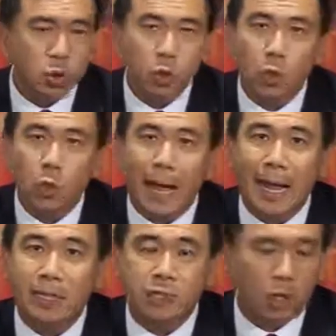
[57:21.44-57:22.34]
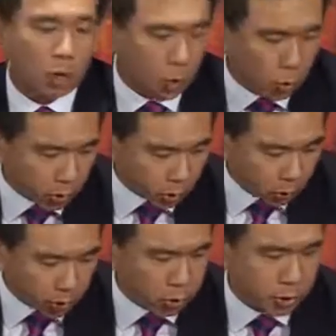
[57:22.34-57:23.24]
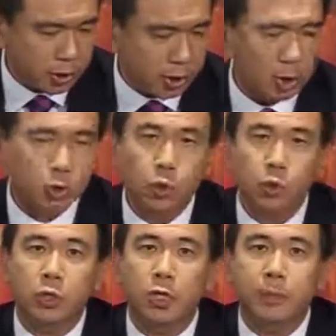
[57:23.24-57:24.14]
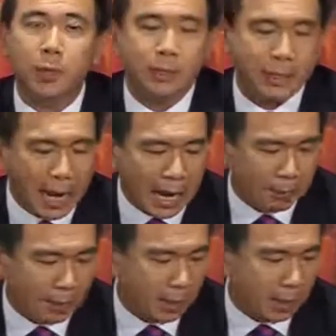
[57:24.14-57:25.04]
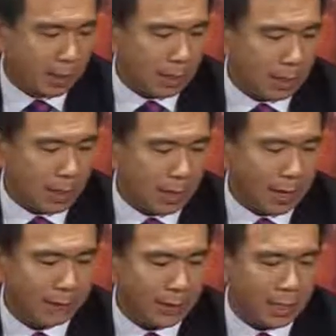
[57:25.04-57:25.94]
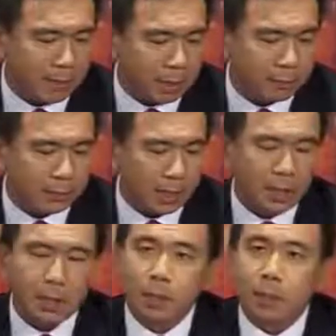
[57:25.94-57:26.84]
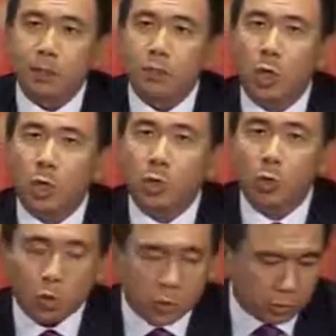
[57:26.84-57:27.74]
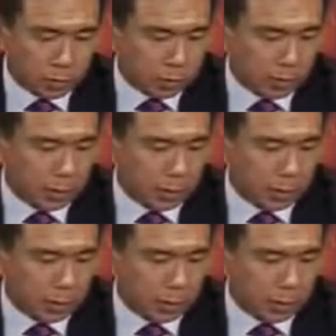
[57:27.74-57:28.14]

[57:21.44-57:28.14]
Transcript: to answer all your questions due to the limited time available. The recorded